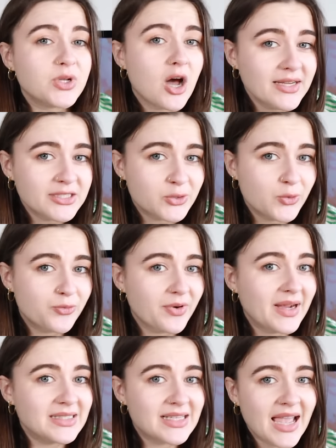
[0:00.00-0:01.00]
high school
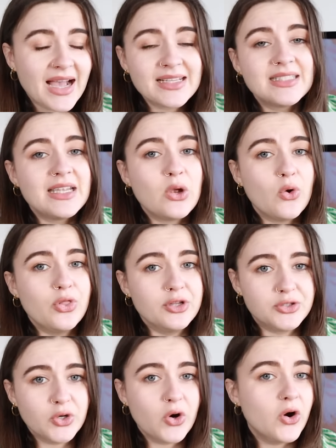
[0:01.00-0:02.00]
friends, Cassie, on the
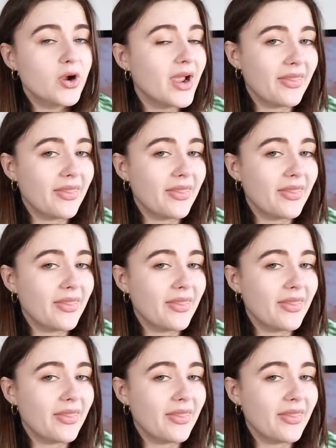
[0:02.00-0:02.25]
dock,